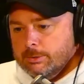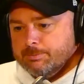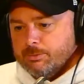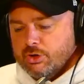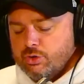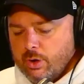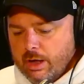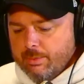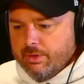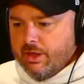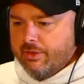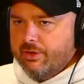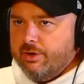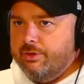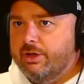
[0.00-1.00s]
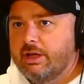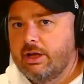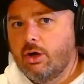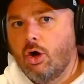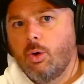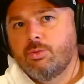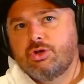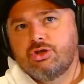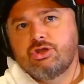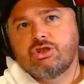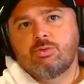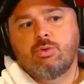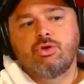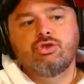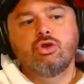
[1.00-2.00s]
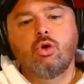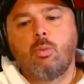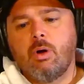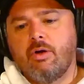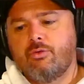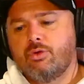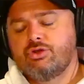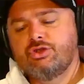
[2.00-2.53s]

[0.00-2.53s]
Yeah. So anyway, they're the kind of options, I suppose, to go back through.